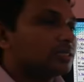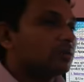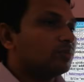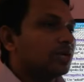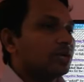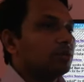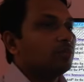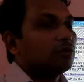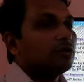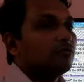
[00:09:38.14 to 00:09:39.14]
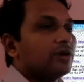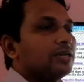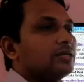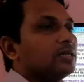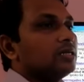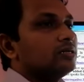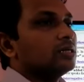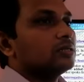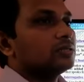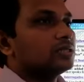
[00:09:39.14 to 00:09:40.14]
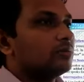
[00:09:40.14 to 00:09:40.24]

Sometime you will find that